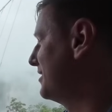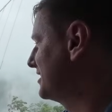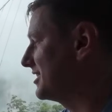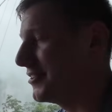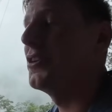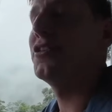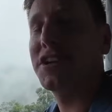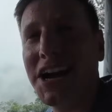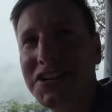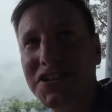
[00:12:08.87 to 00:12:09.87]
they said, oh no, you
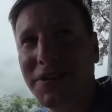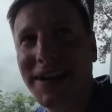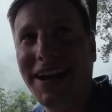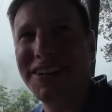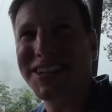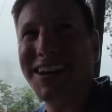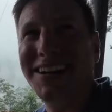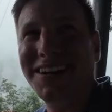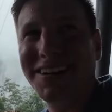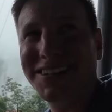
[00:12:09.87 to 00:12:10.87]
can do it, I was like,
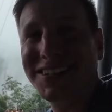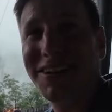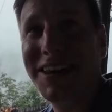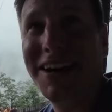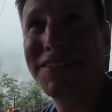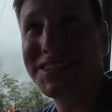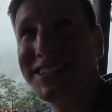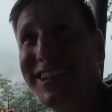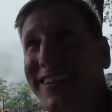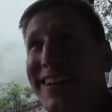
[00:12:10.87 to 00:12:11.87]
oh, do I now want to do